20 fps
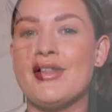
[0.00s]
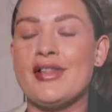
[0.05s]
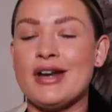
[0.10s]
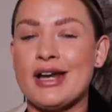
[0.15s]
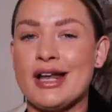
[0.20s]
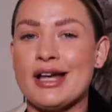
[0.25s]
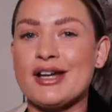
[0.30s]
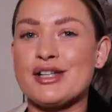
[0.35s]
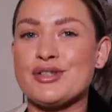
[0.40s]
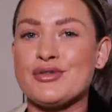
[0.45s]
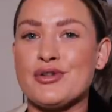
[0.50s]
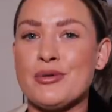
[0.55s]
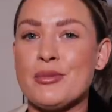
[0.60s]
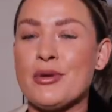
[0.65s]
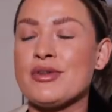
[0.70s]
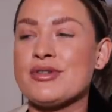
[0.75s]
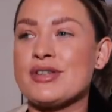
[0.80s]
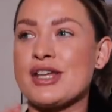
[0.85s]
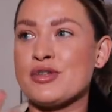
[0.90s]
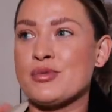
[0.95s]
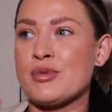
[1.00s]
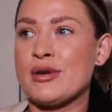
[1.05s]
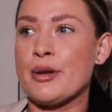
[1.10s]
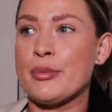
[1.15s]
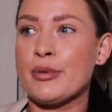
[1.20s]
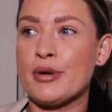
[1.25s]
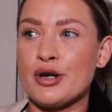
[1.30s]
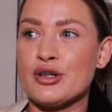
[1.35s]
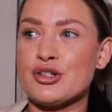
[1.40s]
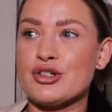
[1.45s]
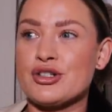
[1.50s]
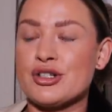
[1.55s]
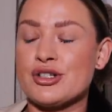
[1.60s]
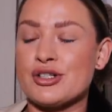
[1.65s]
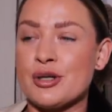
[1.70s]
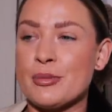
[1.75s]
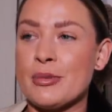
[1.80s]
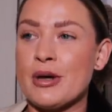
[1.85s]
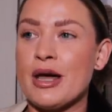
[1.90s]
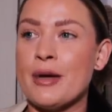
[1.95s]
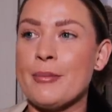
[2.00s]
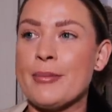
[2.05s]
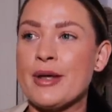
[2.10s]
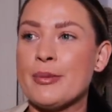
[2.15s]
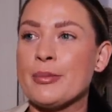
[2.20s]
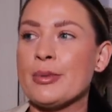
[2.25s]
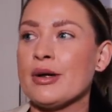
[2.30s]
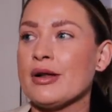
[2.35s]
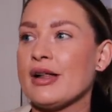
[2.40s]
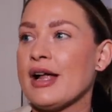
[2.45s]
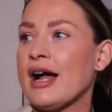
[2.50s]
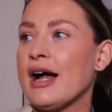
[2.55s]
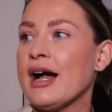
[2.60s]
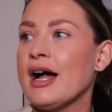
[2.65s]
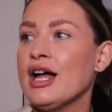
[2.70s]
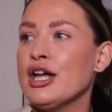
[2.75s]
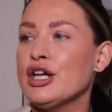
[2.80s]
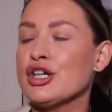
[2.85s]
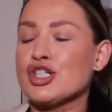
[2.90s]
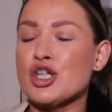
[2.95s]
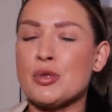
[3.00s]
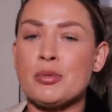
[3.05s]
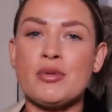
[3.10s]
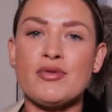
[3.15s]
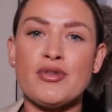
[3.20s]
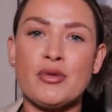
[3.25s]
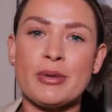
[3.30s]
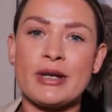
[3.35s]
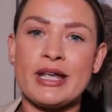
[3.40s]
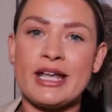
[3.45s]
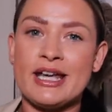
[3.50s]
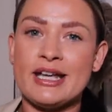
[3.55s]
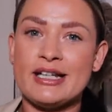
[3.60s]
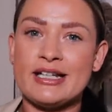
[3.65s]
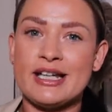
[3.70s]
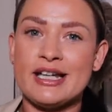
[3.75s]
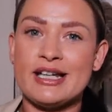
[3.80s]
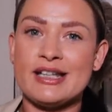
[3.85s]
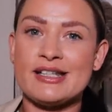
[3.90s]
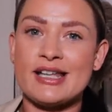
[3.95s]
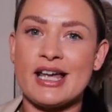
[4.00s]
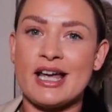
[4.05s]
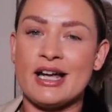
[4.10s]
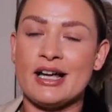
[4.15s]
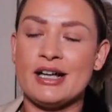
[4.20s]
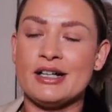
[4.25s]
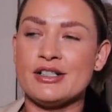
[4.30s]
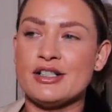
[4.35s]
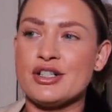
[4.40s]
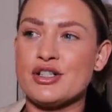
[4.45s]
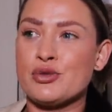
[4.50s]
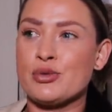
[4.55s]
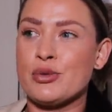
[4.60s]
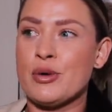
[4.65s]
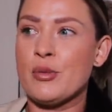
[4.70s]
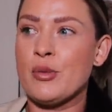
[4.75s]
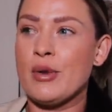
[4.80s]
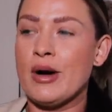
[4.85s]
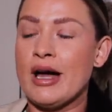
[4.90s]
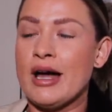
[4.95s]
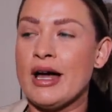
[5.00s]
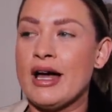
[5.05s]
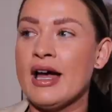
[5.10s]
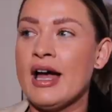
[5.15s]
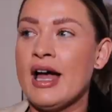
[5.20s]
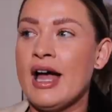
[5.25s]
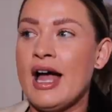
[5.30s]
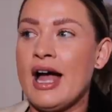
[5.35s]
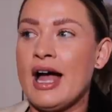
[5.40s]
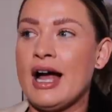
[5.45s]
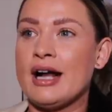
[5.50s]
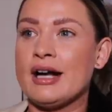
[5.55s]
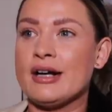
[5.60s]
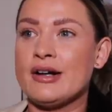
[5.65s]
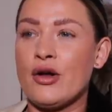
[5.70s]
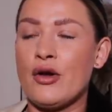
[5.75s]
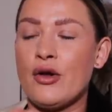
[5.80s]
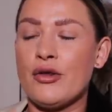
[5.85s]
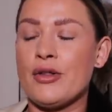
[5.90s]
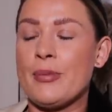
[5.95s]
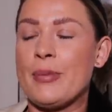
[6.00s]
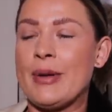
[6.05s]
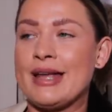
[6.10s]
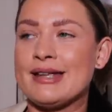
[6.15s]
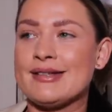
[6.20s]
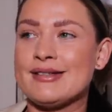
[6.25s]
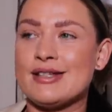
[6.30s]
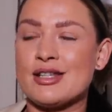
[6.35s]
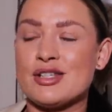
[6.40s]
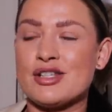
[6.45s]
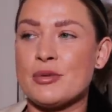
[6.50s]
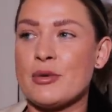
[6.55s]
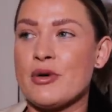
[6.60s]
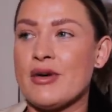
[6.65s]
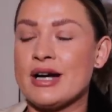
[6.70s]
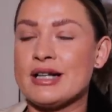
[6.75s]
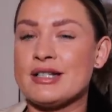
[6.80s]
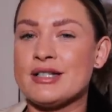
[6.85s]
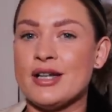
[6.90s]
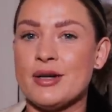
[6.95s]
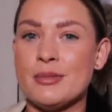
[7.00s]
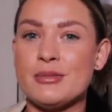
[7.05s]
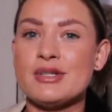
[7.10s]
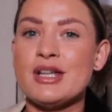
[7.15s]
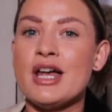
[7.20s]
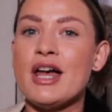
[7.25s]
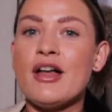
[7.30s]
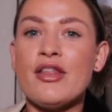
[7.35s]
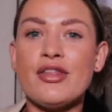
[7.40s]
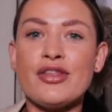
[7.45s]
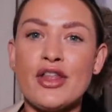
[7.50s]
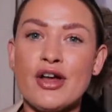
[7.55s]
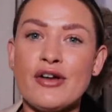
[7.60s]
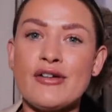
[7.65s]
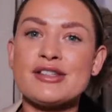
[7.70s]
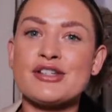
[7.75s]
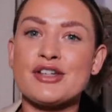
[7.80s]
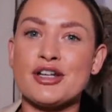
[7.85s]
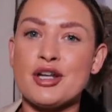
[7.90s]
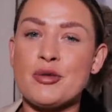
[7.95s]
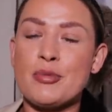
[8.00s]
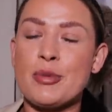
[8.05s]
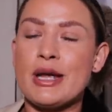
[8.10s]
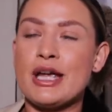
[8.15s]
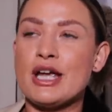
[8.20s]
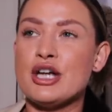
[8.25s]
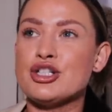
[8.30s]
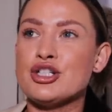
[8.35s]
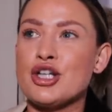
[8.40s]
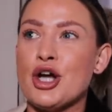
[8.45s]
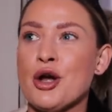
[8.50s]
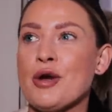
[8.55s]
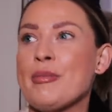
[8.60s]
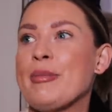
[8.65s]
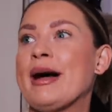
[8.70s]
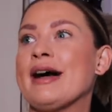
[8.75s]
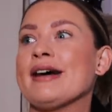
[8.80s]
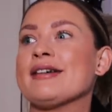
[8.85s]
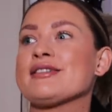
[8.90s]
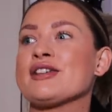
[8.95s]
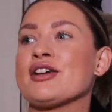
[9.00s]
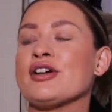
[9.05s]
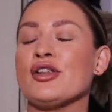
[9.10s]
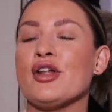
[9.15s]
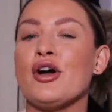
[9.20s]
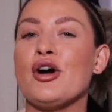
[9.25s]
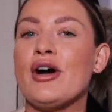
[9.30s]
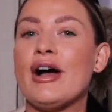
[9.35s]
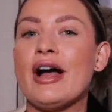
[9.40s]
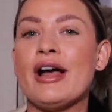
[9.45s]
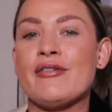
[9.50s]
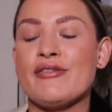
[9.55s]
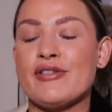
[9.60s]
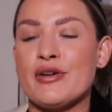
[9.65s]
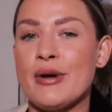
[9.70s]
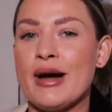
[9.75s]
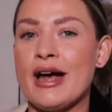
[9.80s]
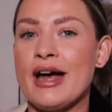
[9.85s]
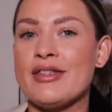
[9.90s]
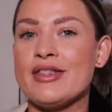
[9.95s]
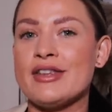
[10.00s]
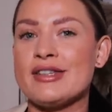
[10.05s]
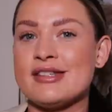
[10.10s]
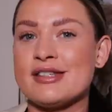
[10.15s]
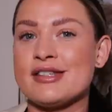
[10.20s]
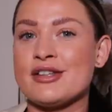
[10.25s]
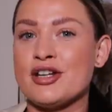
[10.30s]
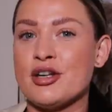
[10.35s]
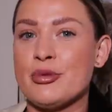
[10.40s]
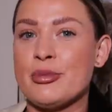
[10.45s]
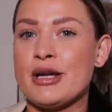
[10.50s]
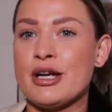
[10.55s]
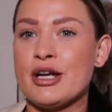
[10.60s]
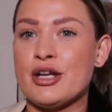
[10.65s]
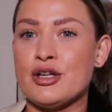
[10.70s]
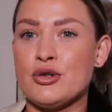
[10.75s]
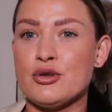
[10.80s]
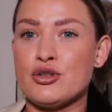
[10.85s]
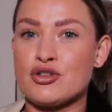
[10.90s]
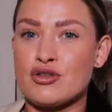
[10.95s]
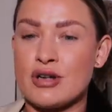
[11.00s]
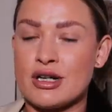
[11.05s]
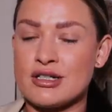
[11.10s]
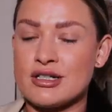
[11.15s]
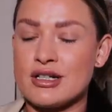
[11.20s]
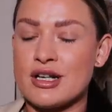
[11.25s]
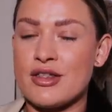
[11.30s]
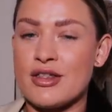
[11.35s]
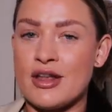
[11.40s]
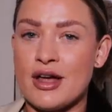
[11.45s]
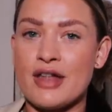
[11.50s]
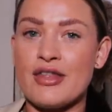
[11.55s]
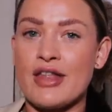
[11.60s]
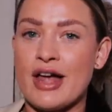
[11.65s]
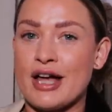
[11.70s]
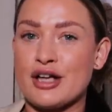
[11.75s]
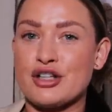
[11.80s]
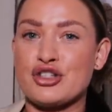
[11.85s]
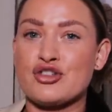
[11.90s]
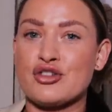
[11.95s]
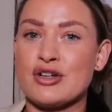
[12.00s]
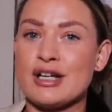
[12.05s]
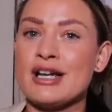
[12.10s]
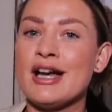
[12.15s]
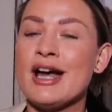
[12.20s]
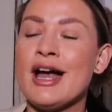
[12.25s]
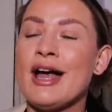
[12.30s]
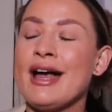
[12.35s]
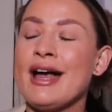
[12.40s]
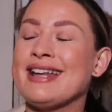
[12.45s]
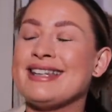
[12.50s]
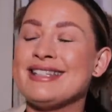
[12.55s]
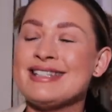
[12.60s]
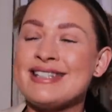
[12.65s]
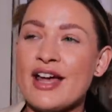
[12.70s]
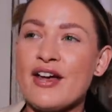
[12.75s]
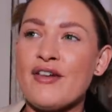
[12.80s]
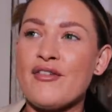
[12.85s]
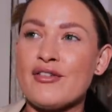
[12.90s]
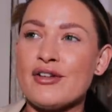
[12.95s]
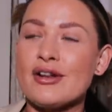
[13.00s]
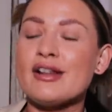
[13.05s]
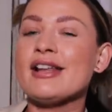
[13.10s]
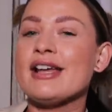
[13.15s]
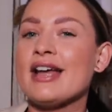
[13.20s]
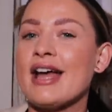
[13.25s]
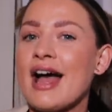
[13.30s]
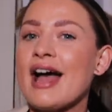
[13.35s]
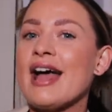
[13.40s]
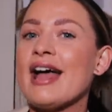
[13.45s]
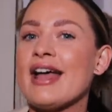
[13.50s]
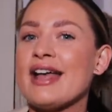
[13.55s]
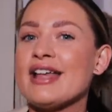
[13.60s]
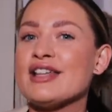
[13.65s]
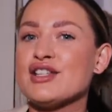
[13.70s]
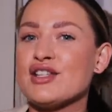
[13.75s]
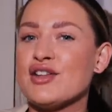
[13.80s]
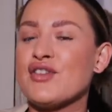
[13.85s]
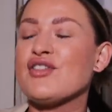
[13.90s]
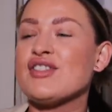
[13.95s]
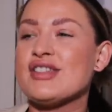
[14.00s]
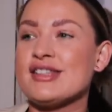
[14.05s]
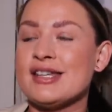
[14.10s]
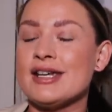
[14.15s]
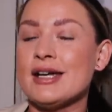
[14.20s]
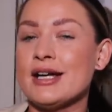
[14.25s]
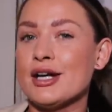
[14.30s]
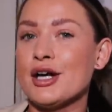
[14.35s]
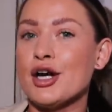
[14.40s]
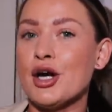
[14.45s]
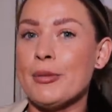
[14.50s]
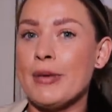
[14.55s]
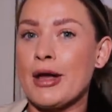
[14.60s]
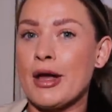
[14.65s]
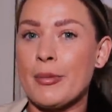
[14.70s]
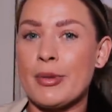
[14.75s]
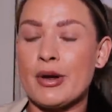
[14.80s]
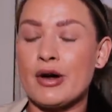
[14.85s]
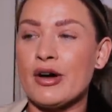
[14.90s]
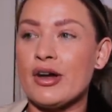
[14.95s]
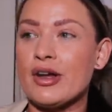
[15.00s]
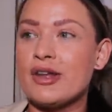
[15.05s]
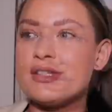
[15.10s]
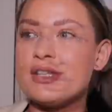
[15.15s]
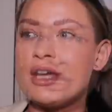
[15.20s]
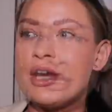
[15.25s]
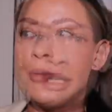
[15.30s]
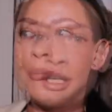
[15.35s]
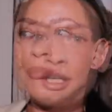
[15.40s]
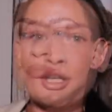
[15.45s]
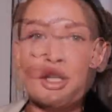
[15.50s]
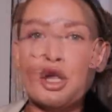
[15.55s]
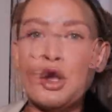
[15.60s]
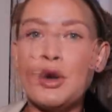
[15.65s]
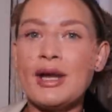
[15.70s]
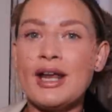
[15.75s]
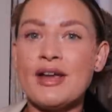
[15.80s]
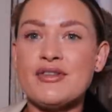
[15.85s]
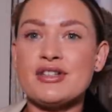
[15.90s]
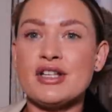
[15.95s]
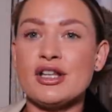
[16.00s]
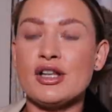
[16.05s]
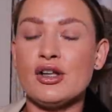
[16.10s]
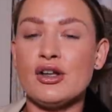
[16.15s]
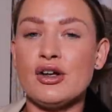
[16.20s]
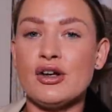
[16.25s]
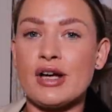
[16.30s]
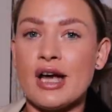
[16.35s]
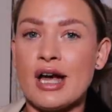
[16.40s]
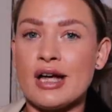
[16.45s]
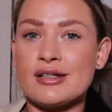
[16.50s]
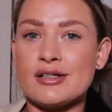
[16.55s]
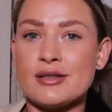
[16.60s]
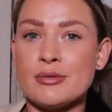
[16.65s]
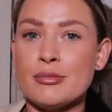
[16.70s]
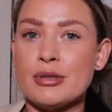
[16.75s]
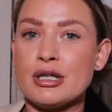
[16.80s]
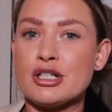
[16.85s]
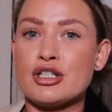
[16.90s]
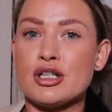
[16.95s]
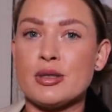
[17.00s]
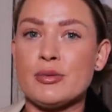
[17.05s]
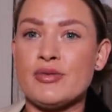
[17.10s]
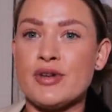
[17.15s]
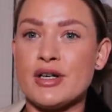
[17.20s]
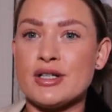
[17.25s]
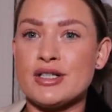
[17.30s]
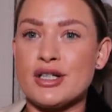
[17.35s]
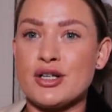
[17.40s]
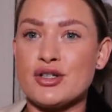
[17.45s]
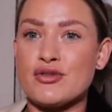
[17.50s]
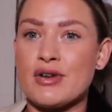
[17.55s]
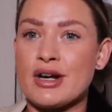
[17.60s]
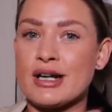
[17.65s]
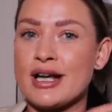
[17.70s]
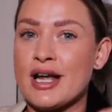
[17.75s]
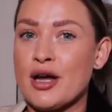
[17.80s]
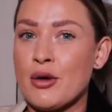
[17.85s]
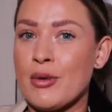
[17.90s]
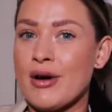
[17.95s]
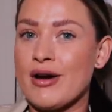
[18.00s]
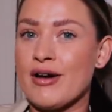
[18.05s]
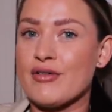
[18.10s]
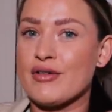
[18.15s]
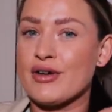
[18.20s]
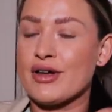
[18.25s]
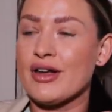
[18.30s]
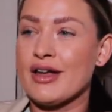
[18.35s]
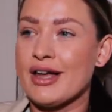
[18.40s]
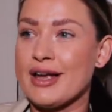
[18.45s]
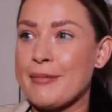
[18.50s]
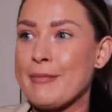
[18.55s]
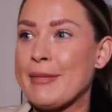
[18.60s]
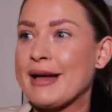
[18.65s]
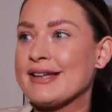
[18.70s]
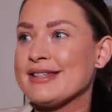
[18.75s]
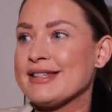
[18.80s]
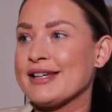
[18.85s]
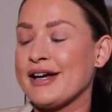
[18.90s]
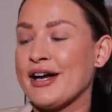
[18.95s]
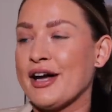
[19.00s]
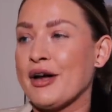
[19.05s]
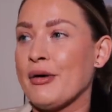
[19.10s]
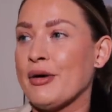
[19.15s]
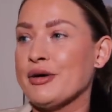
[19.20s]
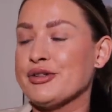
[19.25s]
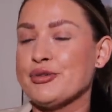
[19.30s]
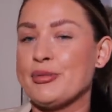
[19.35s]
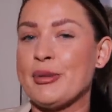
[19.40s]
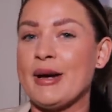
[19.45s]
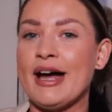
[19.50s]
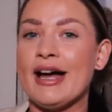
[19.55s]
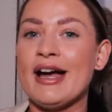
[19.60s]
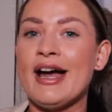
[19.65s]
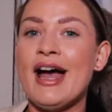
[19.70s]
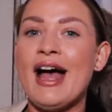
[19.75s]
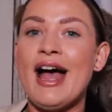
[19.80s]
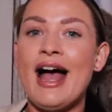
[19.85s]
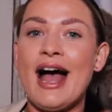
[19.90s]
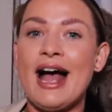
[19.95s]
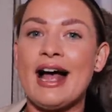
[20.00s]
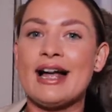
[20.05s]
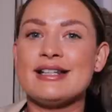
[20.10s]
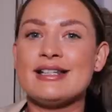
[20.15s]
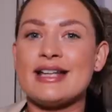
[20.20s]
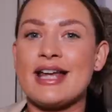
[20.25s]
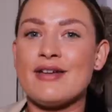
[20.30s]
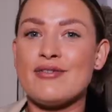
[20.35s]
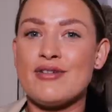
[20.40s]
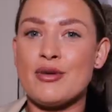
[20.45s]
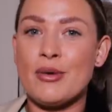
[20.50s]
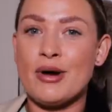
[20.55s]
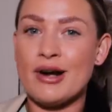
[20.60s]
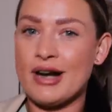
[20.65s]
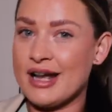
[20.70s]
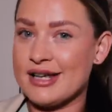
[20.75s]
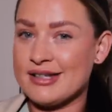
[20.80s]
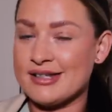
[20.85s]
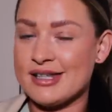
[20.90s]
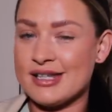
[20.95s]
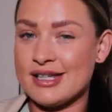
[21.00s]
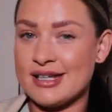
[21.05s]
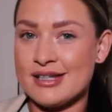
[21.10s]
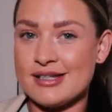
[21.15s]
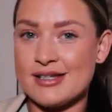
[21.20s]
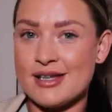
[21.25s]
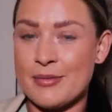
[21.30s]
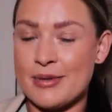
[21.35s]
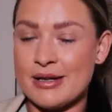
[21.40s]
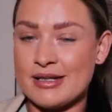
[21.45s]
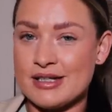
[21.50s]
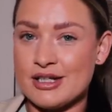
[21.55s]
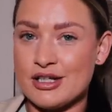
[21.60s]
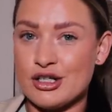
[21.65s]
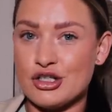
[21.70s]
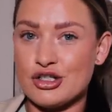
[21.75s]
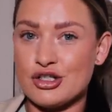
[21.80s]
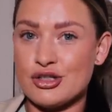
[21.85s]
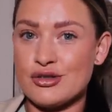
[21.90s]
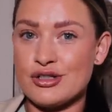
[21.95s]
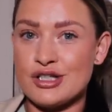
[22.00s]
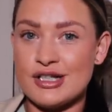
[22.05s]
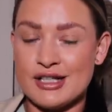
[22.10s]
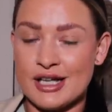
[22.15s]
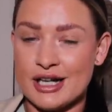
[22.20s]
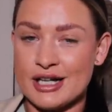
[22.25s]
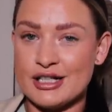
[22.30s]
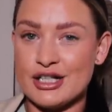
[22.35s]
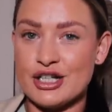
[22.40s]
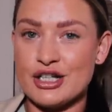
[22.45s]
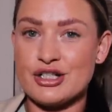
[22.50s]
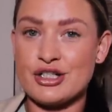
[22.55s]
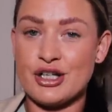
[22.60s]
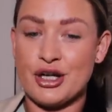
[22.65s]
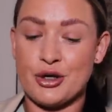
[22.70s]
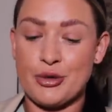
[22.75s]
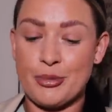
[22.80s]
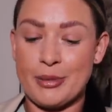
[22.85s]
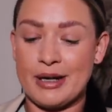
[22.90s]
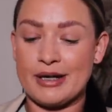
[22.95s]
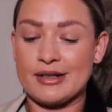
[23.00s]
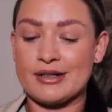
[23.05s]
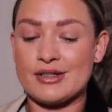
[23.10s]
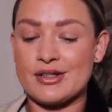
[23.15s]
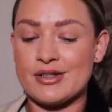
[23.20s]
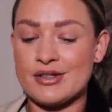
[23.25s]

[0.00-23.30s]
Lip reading: the next few months as we approach the summer and people are shopping for bikinis and swimwear and all the best summer items, there is gonna be tote bags galore everywhere. This is gonna be a huge trend that the high street definitely is foreseeing coming, because you only have to look at some beach club photos right now, wherever, in Mexico or Dubai, and everyone has these amazing designer tote bags.